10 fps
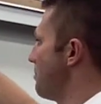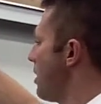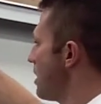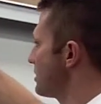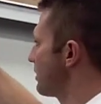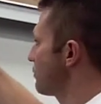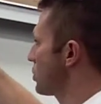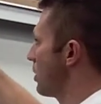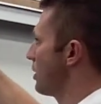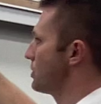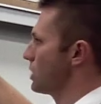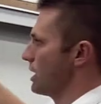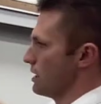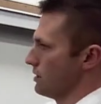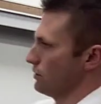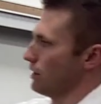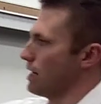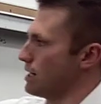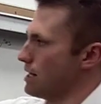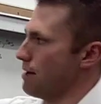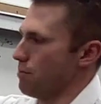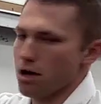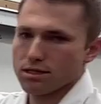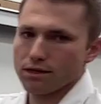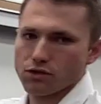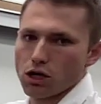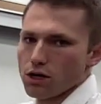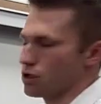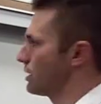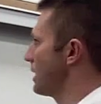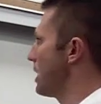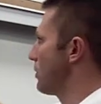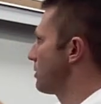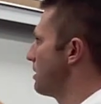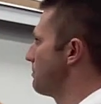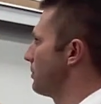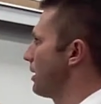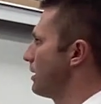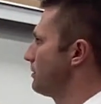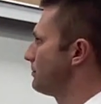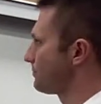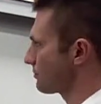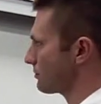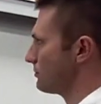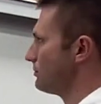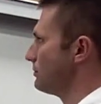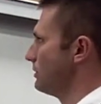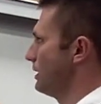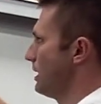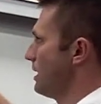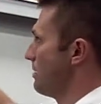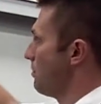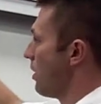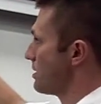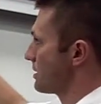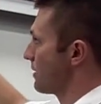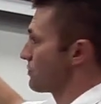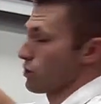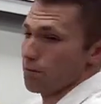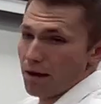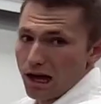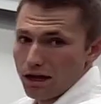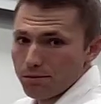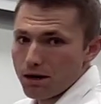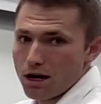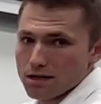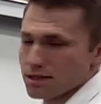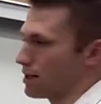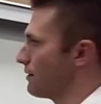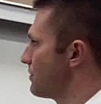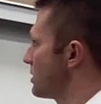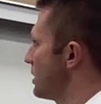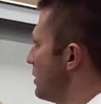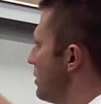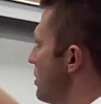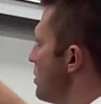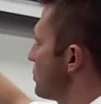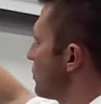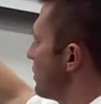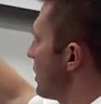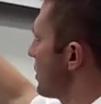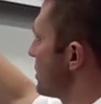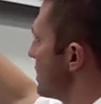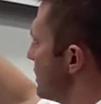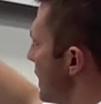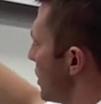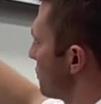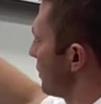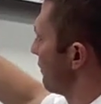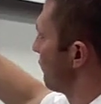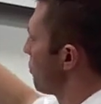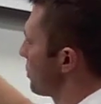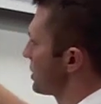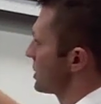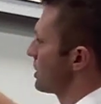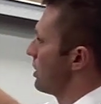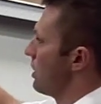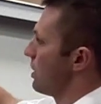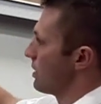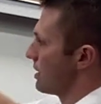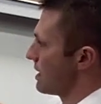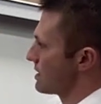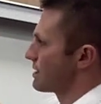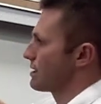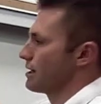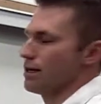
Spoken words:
positive charge, right? Net positive charge on the outer membrane. Positives repel positives, so there is a downward force on this